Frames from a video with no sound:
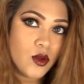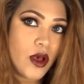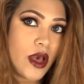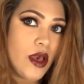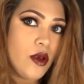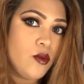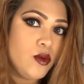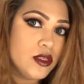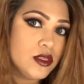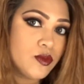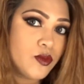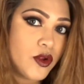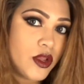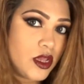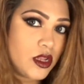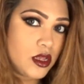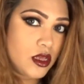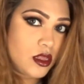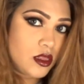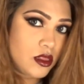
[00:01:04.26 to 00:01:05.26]
I will
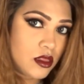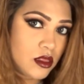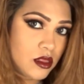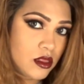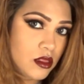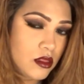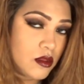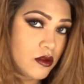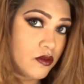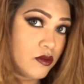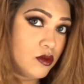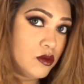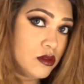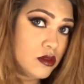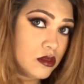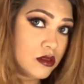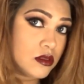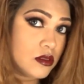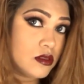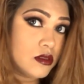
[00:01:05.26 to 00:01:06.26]
spray it in the
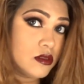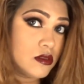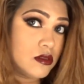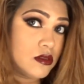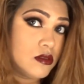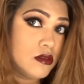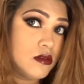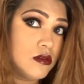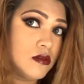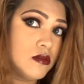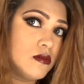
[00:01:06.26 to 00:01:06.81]
roots